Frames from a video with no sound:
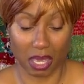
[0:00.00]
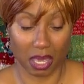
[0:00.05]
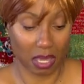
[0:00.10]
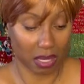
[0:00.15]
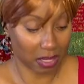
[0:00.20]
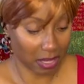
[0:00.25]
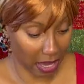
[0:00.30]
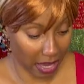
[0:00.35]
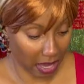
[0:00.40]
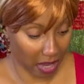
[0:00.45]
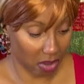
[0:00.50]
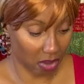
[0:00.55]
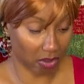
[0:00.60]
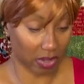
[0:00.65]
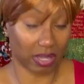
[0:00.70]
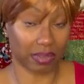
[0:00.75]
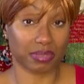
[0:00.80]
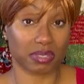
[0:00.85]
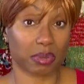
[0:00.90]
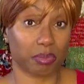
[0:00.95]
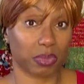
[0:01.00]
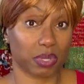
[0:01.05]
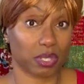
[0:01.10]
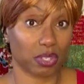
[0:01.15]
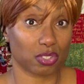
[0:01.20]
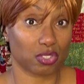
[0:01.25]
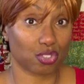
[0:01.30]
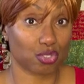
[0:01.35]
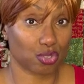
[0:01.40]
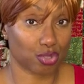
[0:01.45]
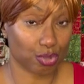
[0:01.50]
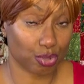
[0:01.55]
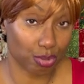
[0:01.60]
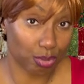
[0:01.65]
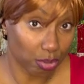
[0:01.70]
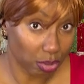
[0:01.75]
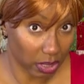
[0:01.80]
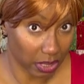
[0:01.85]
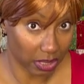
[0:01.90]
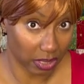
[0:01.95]
Now, if something is
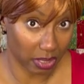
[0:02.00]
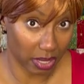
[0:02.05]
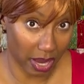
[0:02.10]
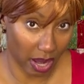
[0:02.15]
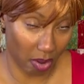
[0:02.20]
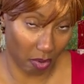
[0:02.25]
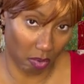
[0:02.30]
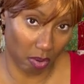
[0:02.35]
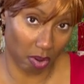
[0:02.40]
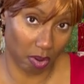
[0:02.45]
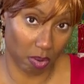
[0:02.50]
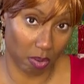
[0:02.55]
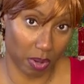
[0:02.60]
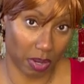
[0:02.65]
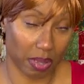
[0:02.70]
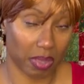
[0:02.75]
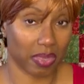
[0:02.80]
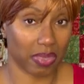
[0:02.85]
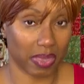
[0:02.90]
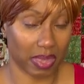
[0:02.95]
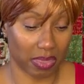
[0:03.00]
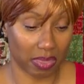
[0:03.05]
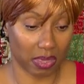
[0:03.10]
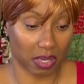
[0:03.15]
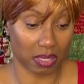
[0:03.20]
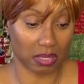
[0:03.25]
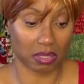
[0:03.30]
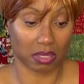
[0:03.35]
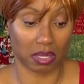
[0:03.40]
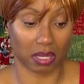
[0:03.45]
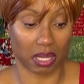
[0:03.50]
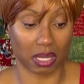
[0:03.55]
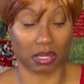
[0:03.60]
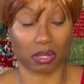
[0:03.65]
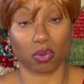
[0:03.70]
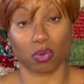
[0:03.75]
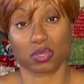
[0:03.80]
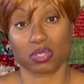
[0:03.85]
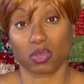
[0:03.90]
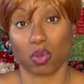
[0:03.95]
truly narrower than this, then I know
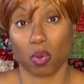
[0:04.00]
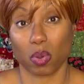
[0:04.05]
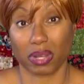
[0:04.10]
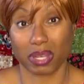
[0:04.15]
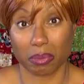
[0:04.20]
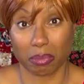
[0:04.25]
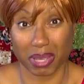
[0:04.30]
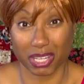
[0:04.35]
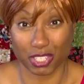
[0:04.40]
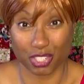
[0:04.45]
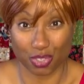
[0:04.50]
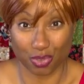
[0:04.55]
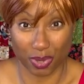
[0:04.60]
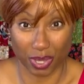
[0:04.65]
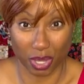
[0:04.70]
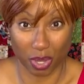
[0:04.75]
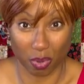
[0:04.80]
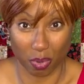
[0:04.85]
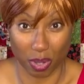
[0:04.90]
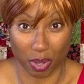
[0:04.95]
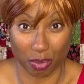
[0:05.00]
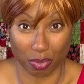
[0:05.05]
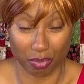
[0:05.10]
it's going in my string quilt,